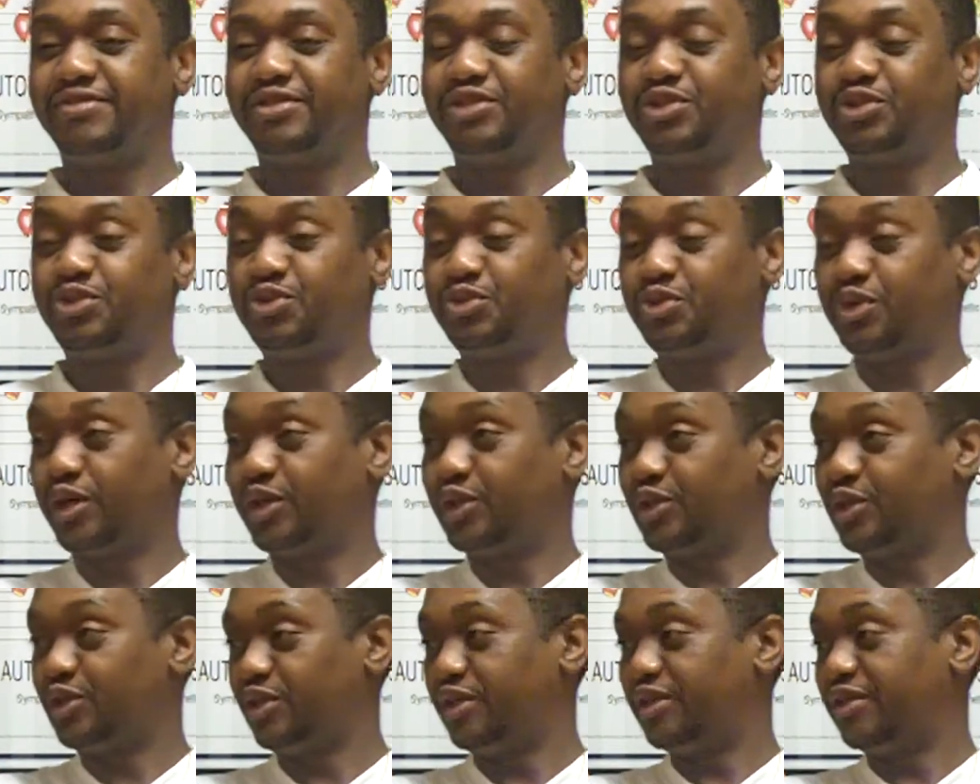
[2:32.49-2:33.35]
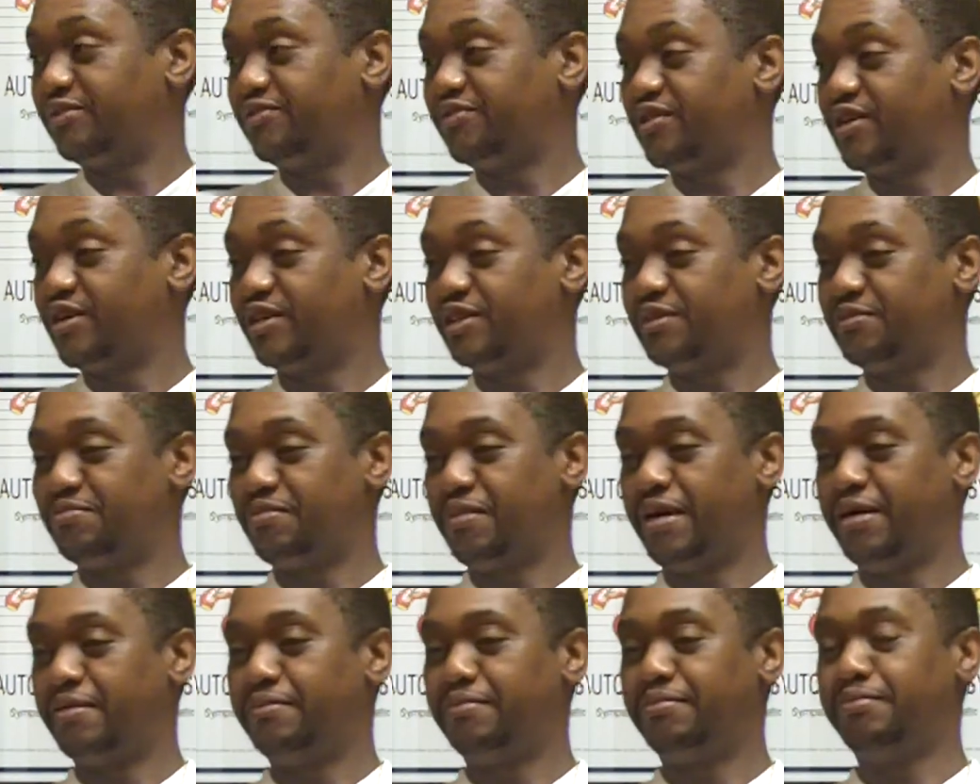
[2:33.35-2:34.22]
structure as far as
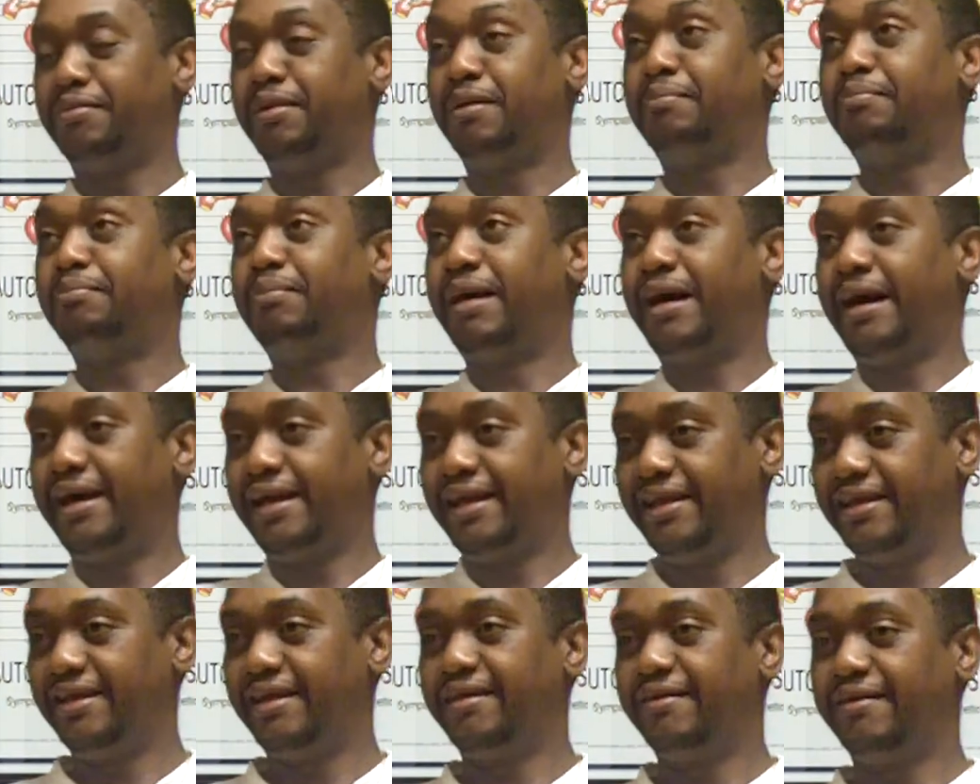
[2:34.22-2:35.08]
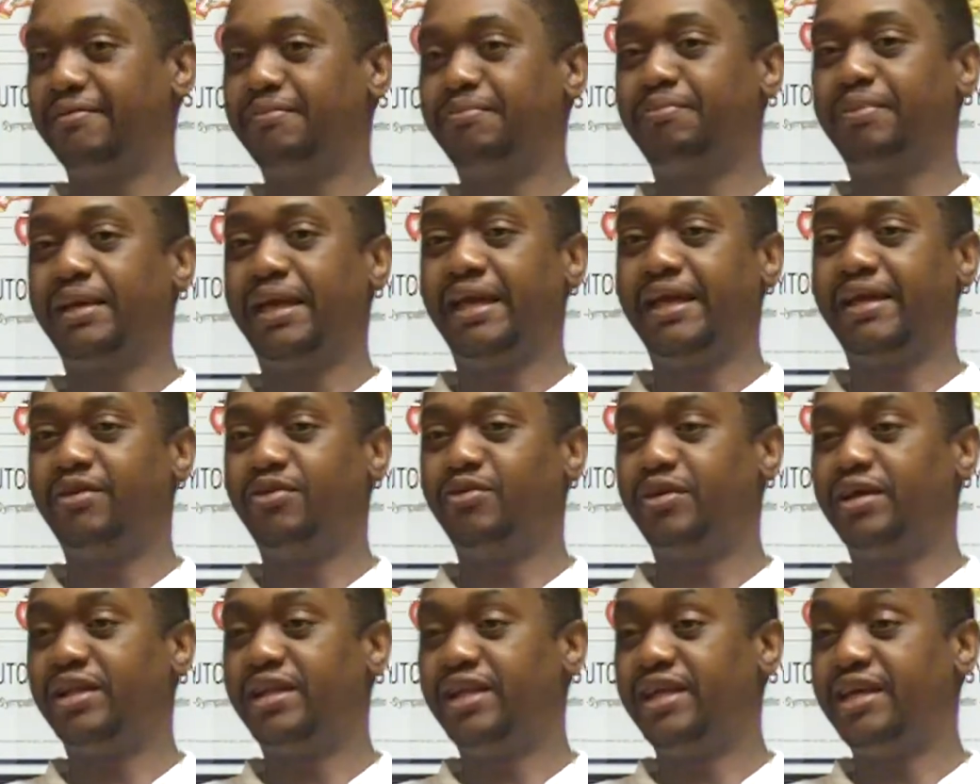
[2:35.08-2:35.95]
my body pain
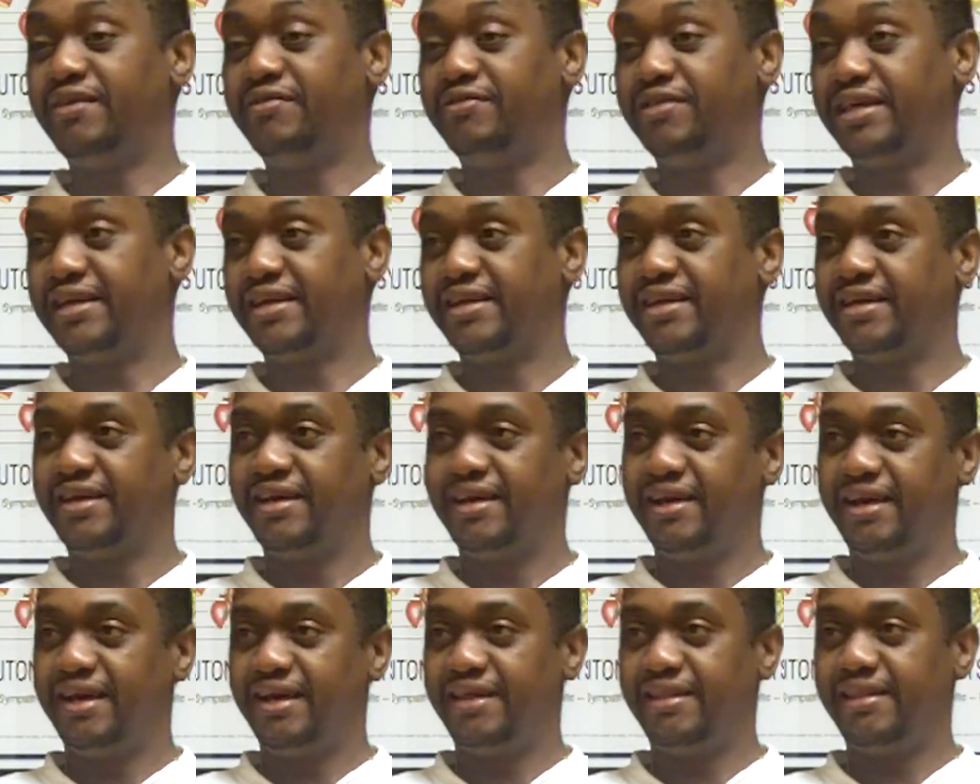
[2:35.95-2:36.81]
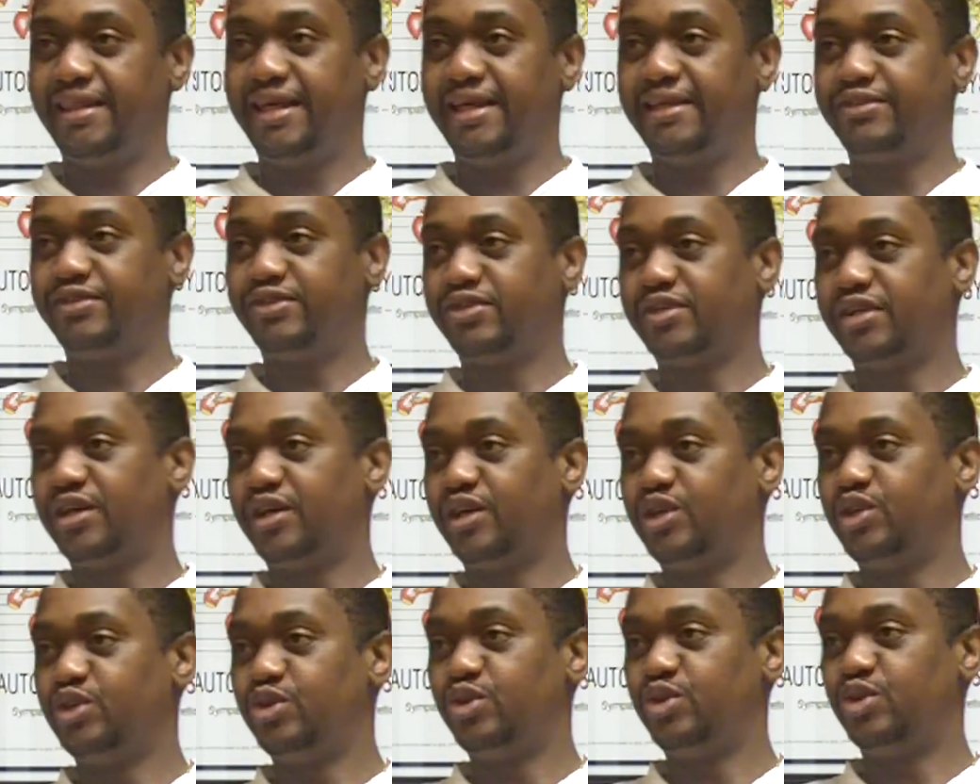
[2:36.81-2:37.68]
relieving, and that's
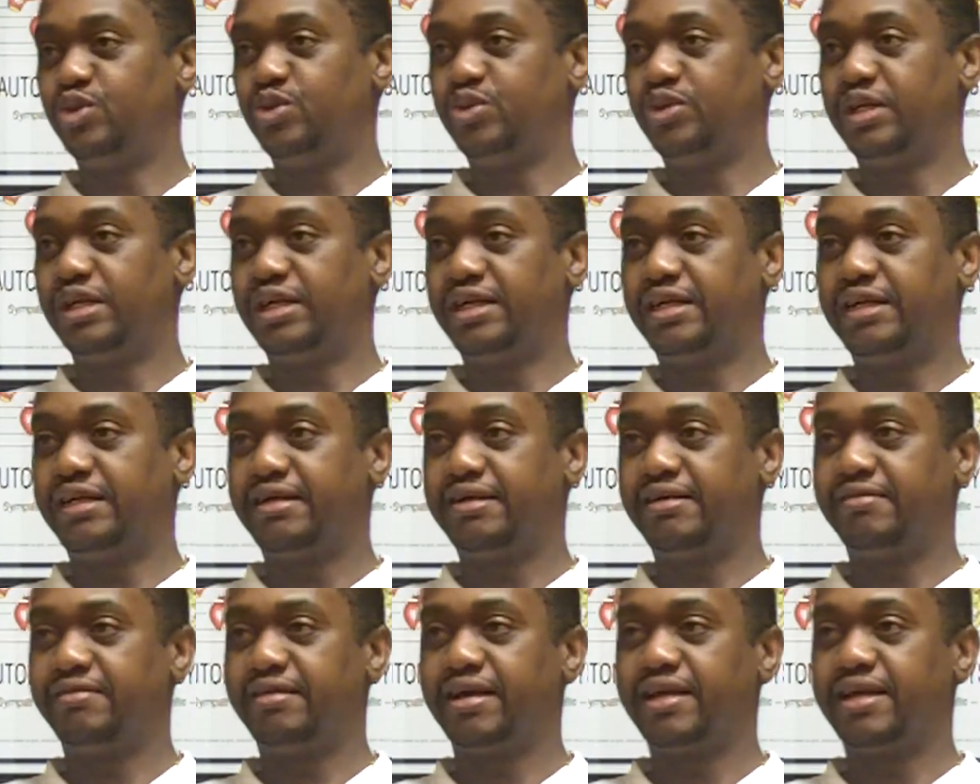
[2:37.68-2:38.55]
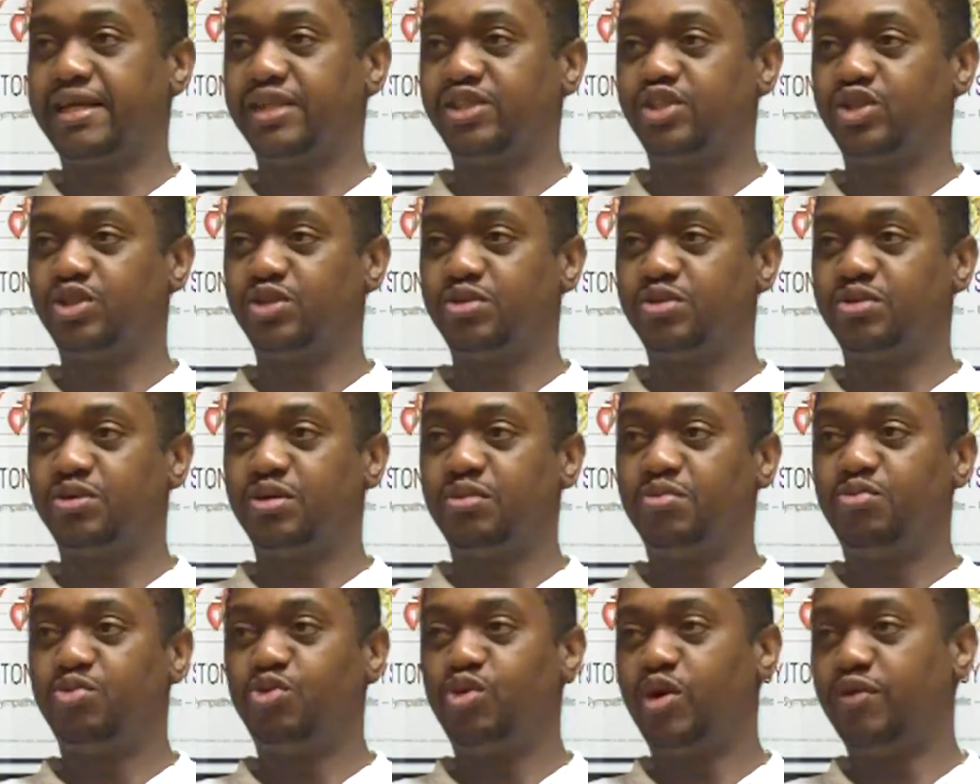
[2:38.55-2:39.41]
you're doing, I guess it's
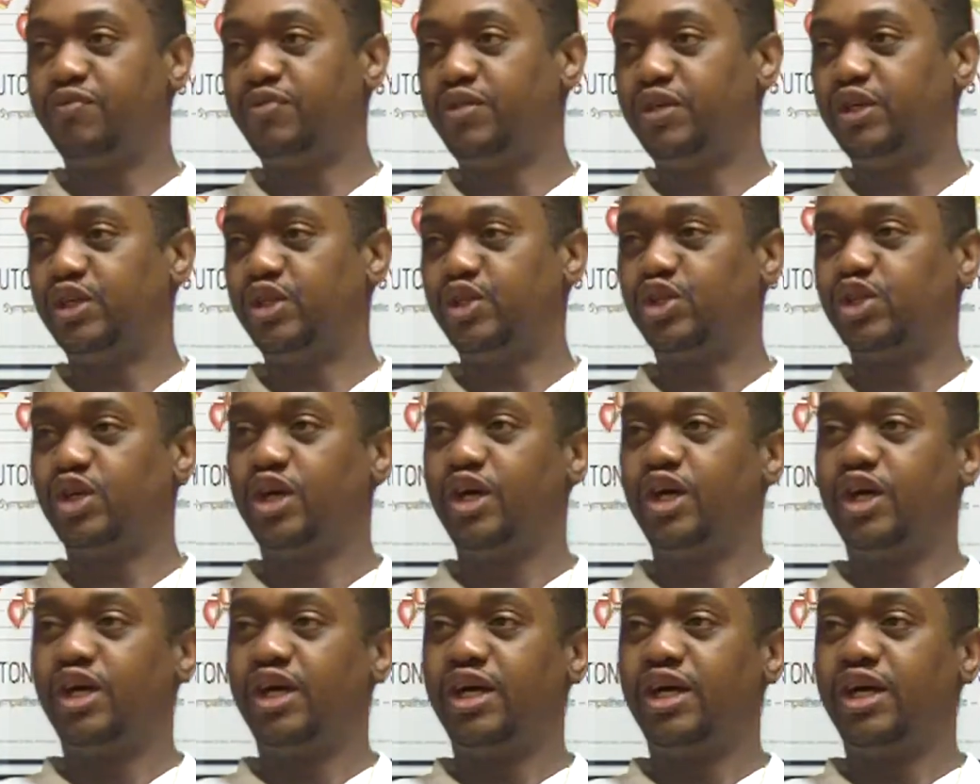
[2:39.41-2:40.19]
more of this